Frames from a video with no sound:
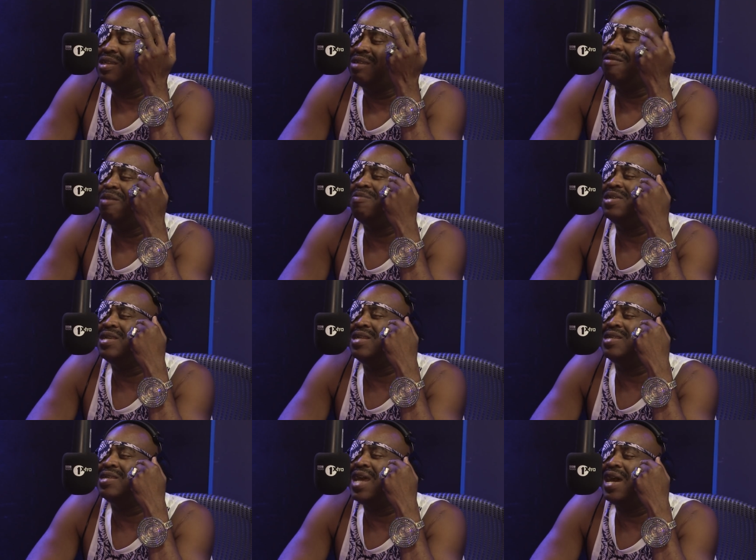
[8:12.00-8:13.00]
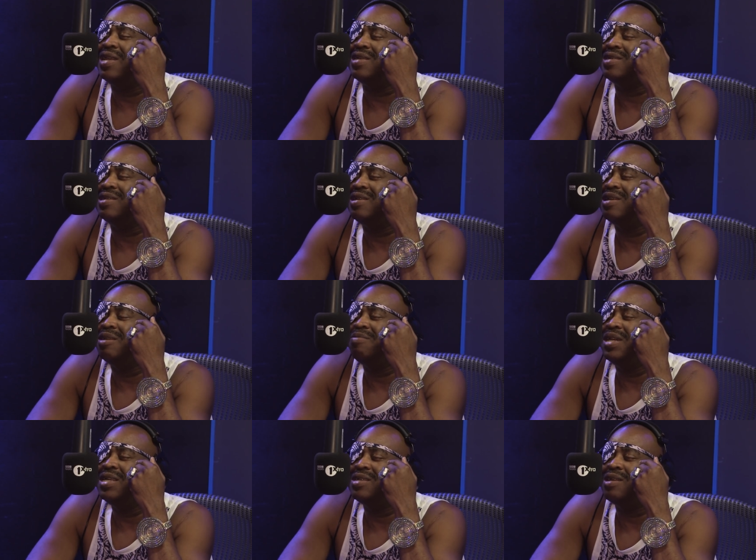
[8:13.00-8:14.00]
represent status. You know what I
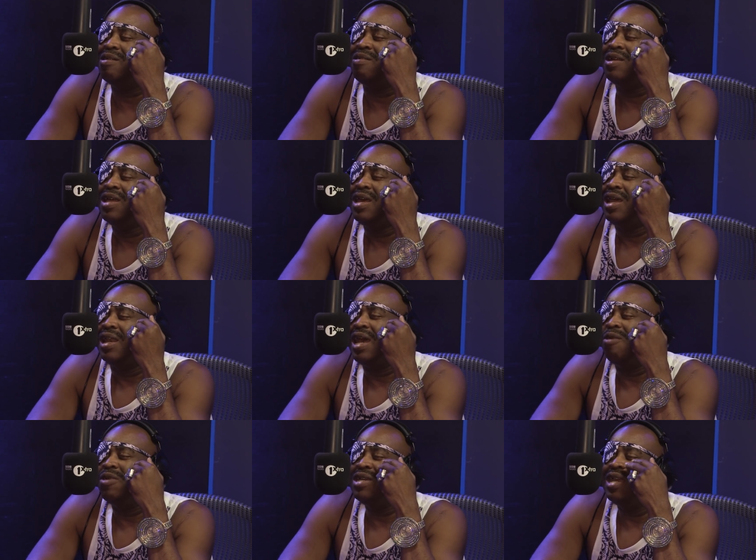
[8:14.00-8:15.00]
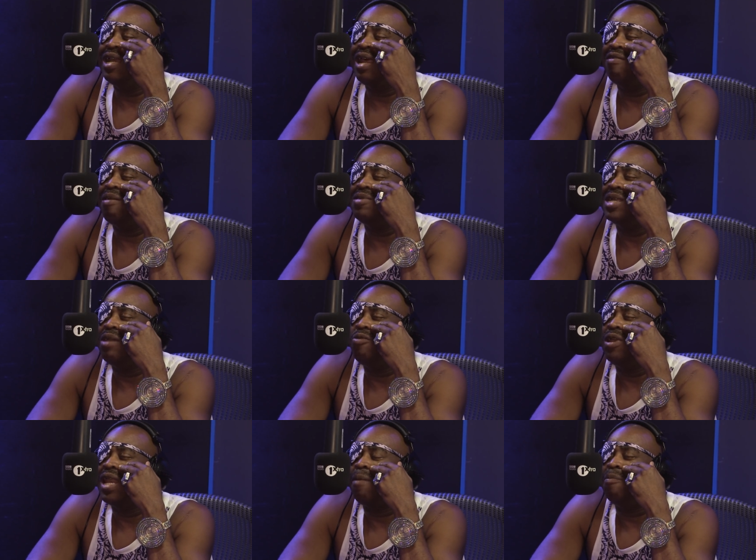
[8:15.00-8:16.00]
mean? So like when you hear a lot of rappers say
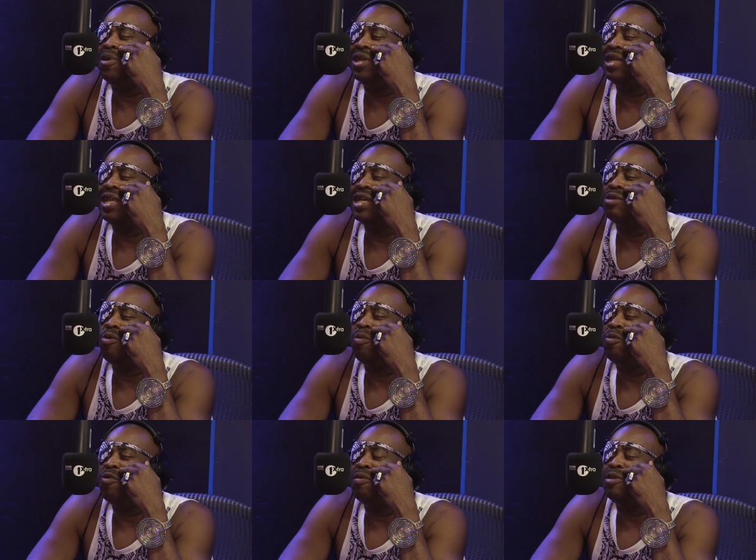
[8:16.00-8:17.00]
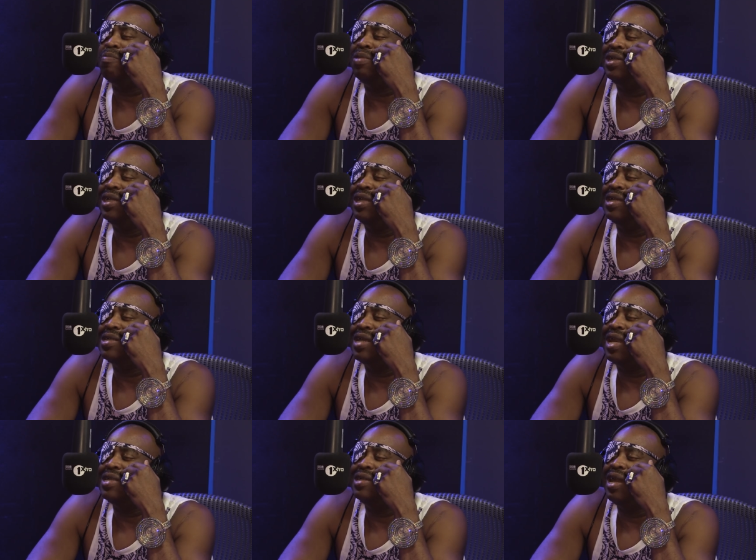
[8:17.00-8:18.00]
we like billionaires, we moving up to billionaire
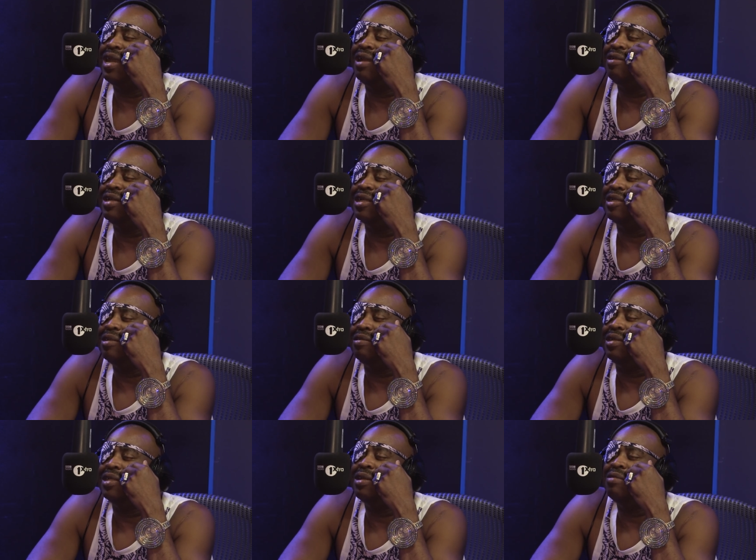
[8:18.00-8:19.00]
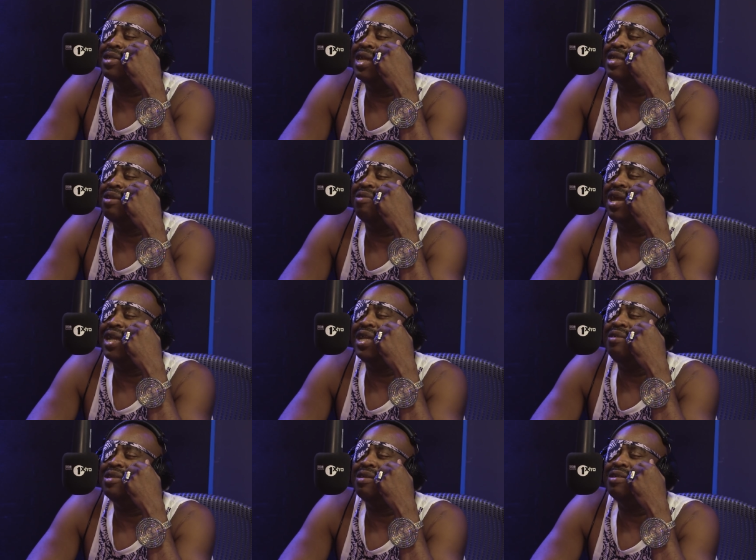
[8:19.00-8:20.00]
status, you gotta look at too. You know what I'm saying? So yeah. we gotta
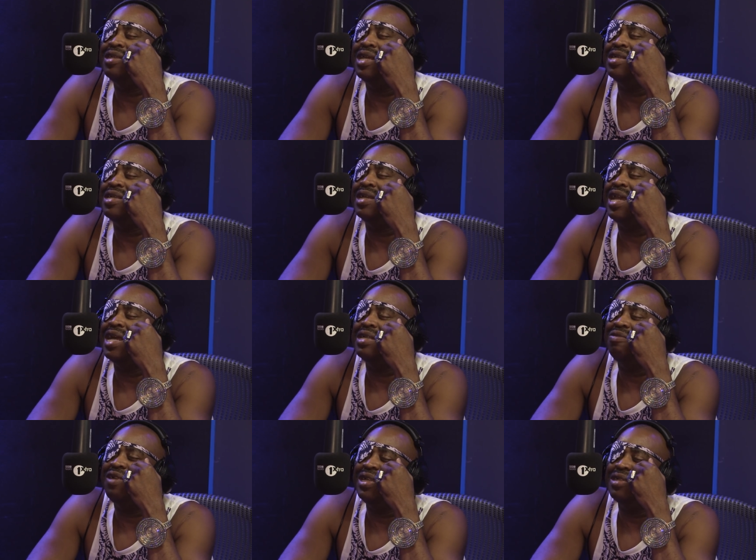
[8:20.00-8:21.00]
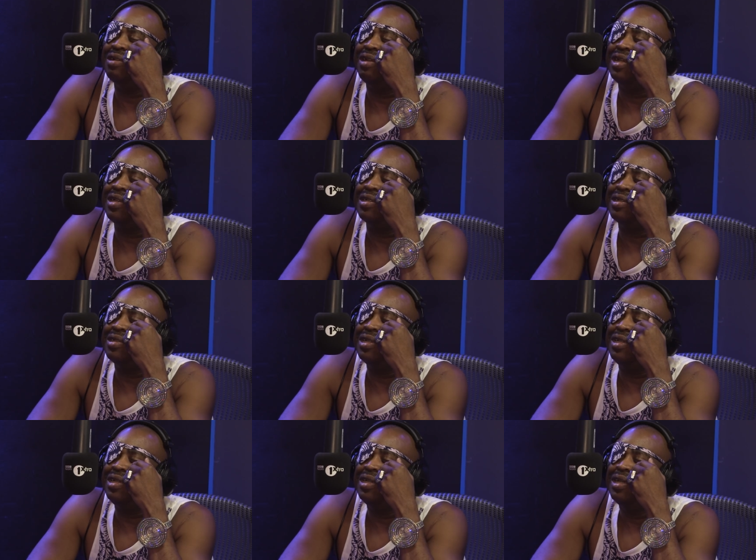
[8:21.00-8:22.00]
keep certain things in cat's face so they can
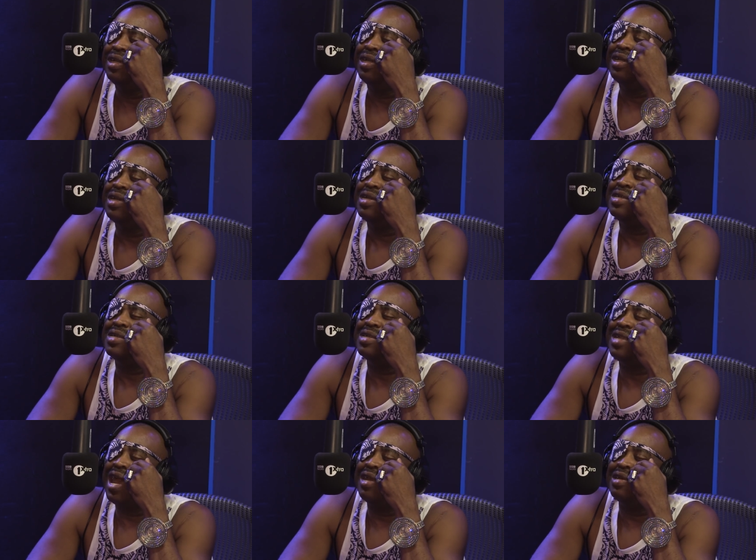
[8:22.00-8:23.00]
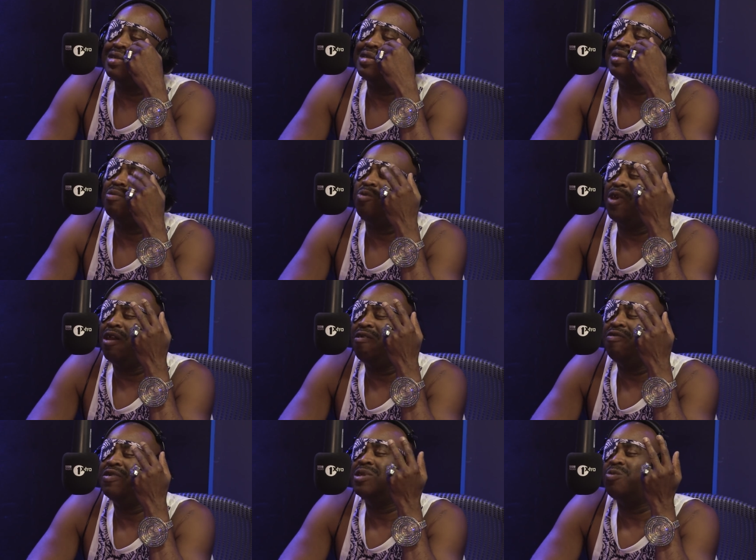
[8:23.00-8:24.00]
see status,
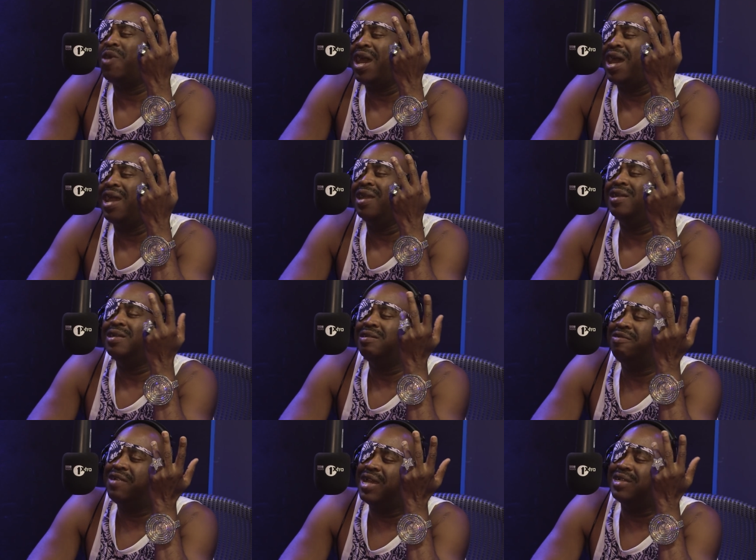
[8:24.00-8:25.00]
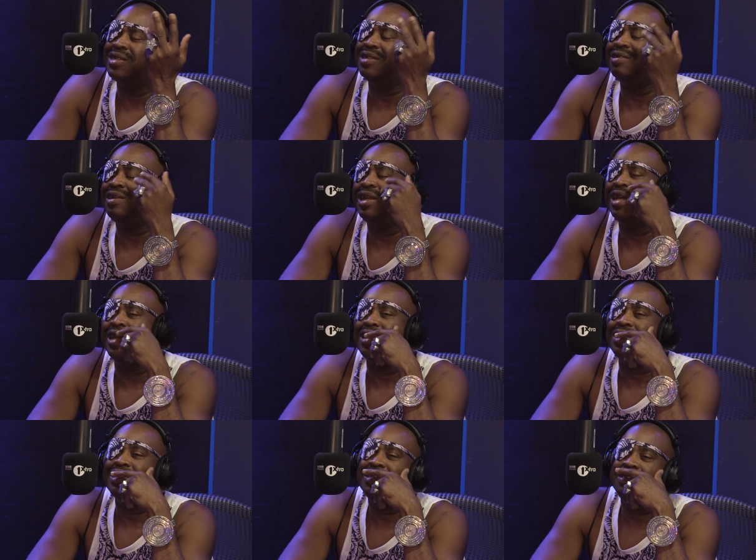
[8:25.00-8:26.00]
wealth, swag, fashion, all that.
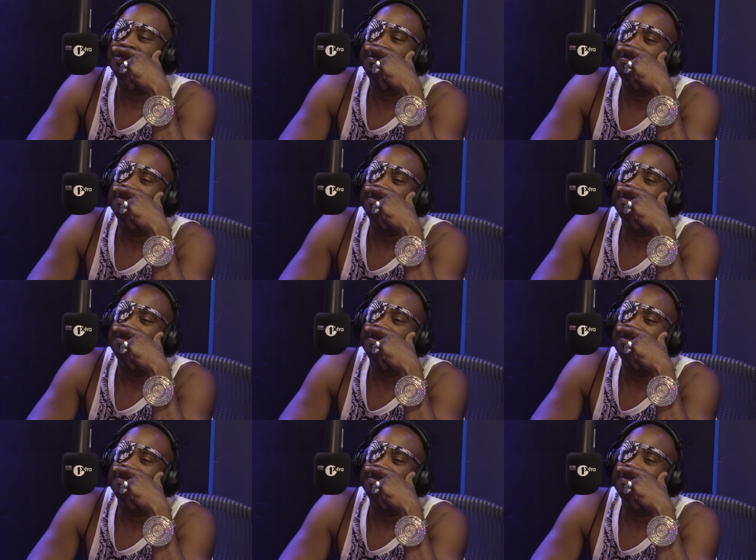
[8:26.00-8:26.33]
Is, is there a